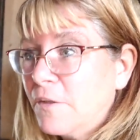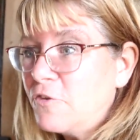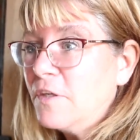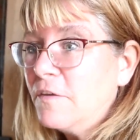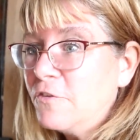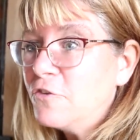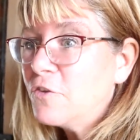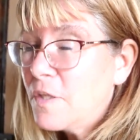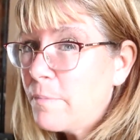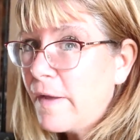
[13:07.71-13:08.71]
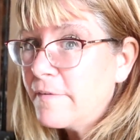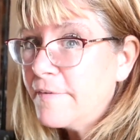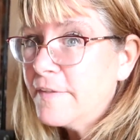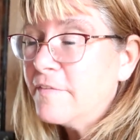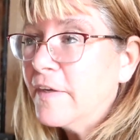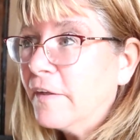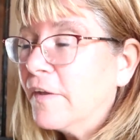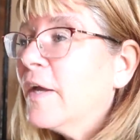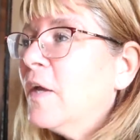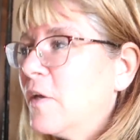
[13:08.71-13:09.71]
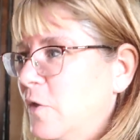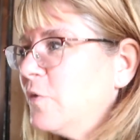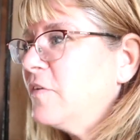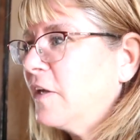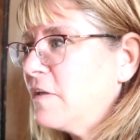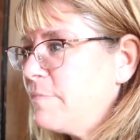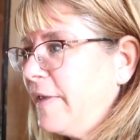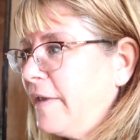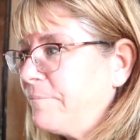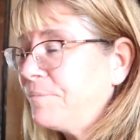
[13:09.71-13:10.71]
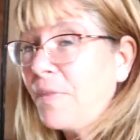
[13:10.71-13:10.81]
Chino's usually the boss of his field. Who is it going to be?